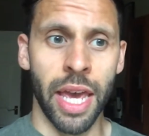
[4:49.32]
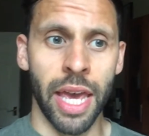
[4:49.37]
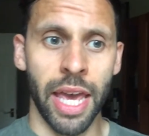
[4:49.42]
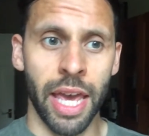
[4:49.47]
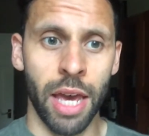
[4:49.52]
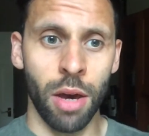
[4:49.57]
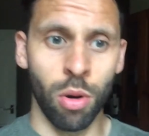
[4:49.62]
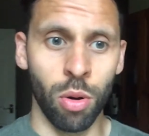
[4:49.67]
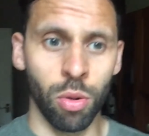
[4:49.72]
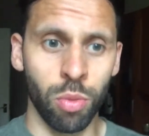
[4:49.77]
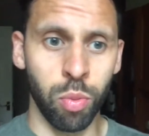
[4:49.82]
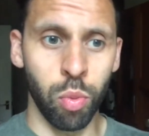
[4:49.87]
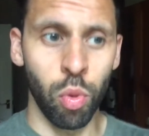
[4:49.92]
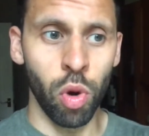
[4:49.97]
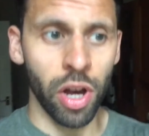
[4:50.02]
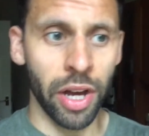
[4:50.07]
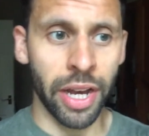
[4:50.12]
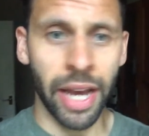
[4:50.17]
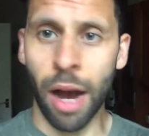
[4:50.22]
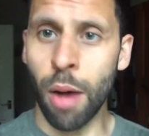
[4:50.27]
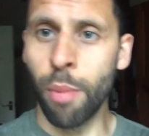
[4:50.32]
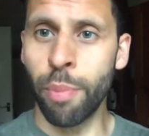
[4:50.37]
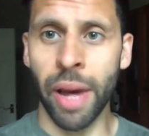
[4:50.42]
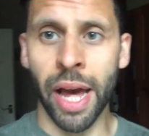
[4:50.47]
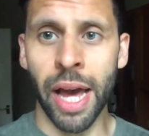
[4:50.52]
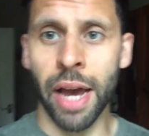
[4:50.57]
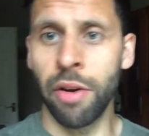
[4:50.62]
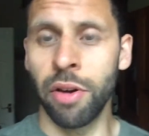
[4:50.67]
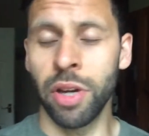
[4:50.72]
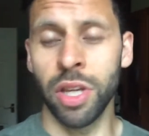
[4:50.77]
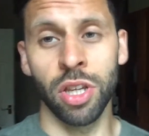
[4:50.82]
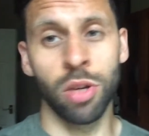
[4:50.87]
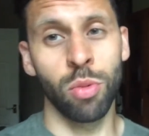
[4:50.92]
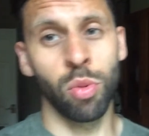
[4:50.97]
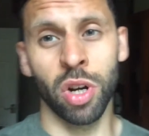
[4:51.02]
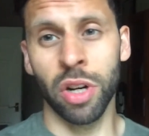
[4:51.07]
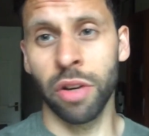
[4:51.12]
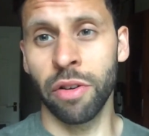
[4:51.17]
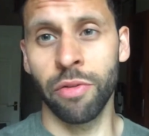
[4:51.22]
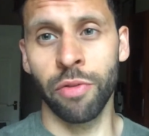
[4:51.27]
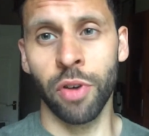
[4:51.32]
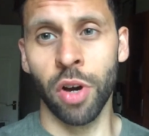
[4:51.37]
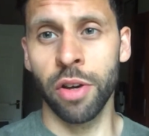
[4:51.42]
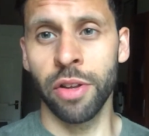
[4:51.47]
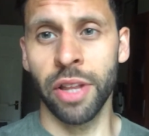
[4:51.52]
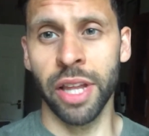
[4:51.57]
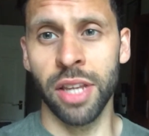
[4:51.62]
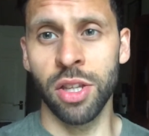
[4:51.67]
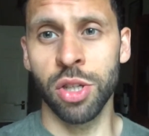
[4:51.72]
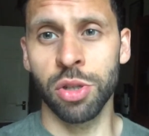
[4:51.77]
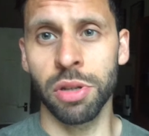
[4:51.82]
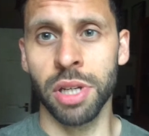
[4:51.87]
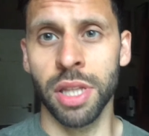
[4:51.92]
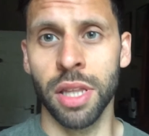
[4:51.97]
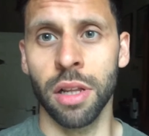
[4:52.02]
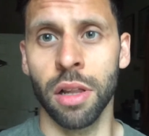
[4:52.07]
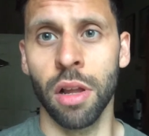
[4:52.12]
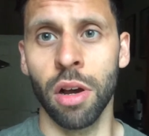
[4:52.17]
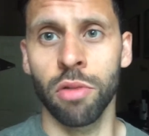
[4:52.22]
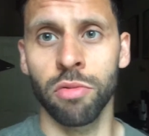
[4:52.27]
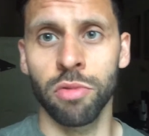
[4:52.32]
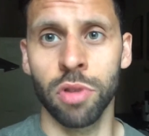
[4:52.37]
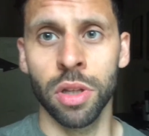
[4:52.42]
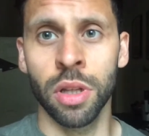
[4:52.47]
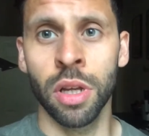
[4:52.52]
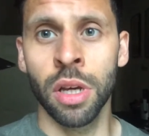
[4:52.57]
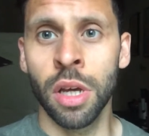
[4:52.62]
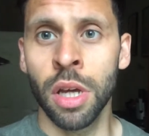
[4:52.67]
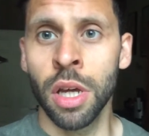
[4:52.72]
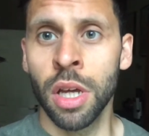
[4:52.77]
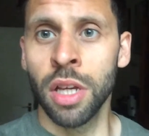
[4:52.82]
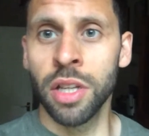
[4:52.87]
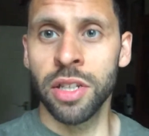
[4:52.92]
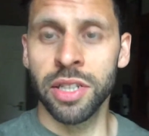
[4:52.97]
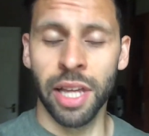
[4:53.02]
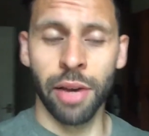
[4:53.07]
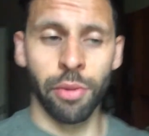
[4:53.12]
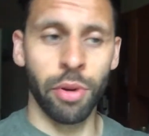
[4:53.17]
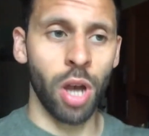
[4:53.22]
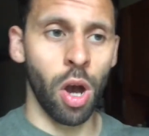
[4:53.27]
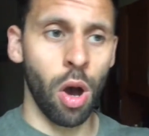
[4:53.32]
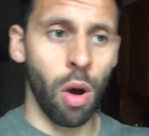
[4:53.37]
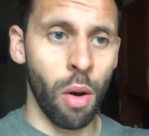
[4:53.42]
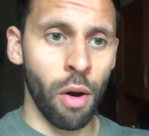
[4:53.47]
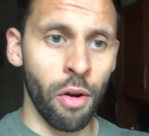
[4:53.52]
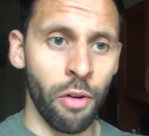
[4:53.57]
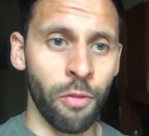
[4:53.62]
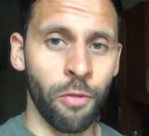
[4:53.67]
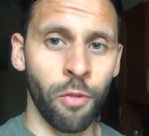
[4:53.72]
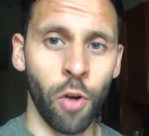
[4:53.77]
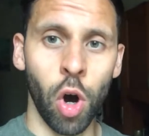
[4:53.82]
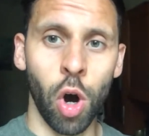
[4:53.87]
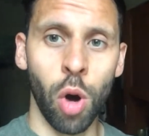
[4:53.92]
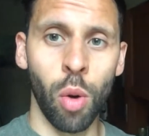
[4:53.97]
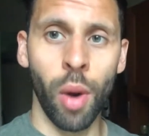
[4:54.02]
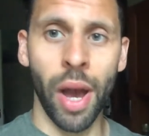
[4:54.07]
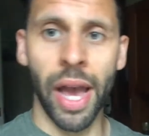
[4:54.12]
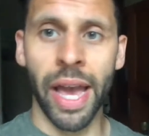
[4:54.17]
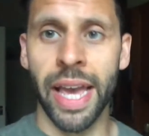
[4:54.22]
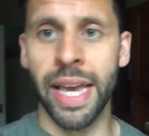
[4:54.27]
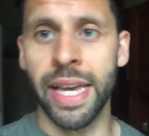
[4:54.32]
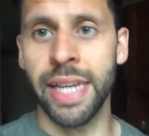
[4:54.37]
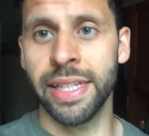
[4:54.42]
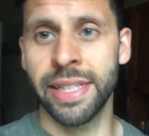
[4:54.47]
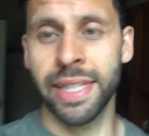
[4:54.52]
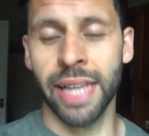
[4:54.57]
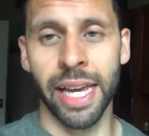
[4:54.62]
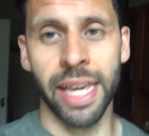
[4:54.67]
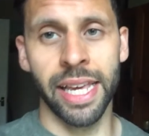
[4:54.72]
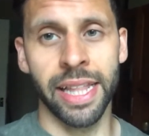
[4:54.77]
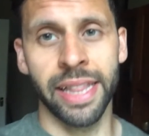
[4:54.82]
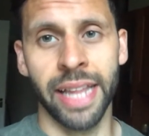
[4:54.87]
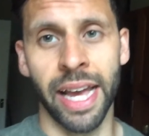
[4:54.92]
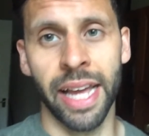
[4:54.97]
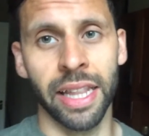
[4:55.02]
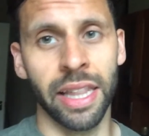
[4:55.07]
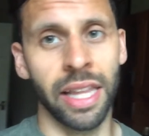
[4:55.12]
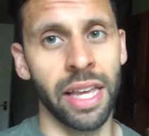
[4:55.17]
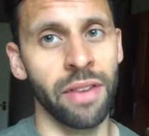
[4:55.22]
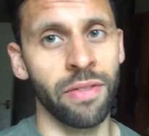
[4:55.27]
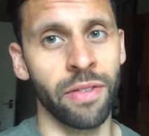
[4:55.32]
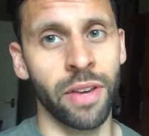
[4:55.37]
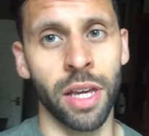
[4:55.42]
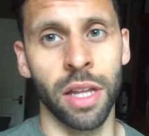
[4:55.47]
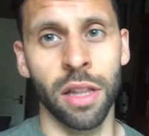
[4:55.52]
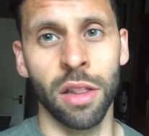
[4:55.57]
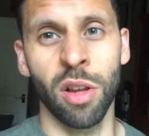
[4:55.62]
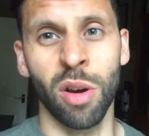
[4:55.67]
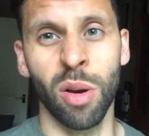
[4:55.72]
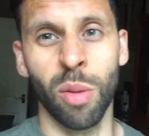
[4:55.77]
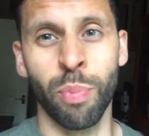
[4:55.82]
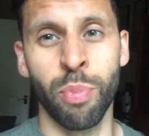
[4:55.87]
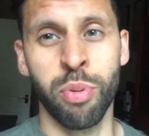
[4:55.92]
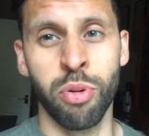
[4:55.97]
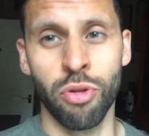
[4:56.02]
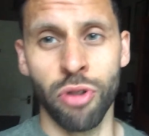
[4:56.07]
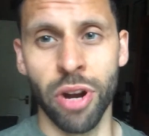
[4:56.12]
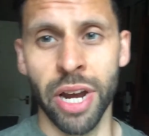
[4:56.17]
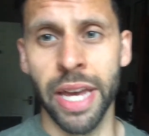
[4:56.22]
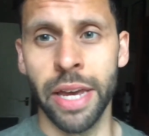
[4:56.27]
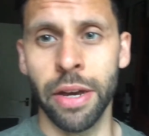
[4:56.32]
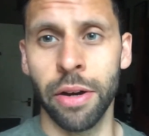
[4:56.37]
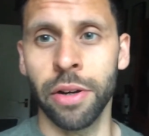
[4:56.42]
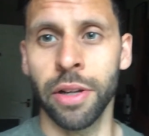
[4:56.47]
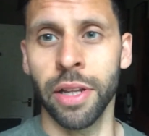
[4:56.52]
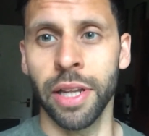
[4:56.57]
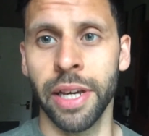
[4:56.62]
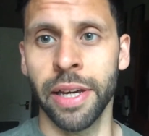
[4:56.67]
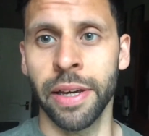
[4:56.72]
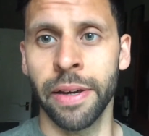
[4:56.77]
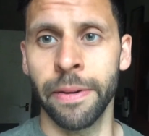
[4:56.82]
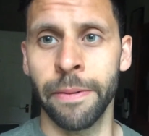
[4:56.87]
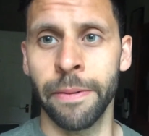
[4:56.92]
it'll work out better and you want to avoid injury in the long run. So there we go, 4 ways that your deadlift can look pretty ugly.